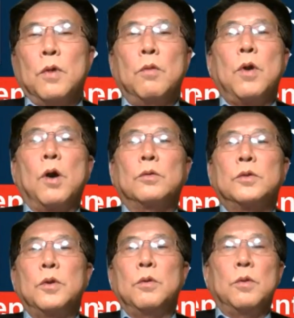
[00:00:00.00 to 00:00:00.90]
we'll go
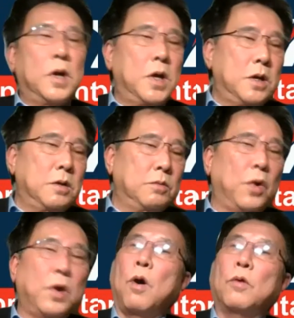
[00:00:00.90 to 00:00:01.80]
to uh,
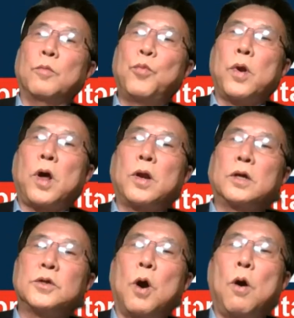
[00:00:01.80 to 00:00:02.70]
we go to put on
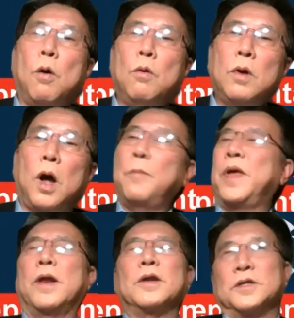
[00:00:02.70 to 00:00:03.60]
a show, I
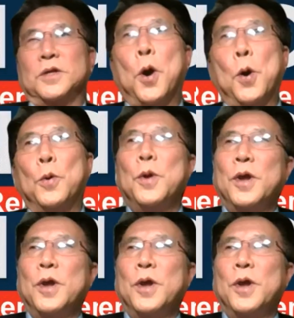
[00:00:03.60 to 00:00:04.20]
mean not a show,